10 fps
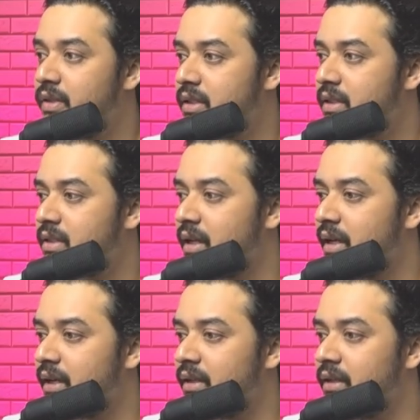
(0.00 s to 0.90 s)
is
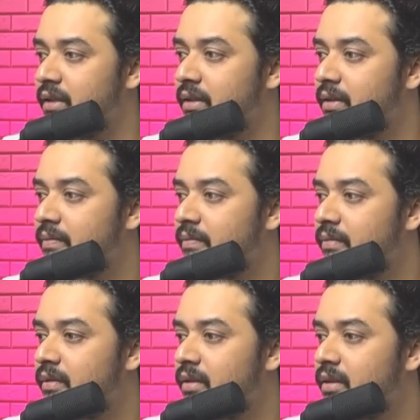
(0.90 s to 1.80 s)
like
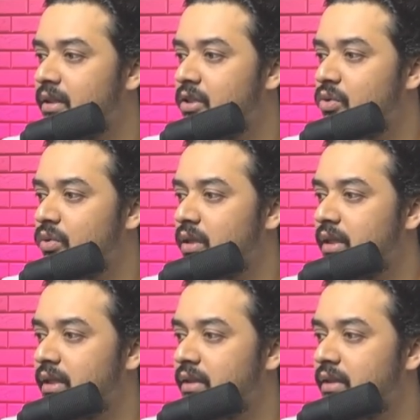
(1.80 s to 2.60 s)
this total here.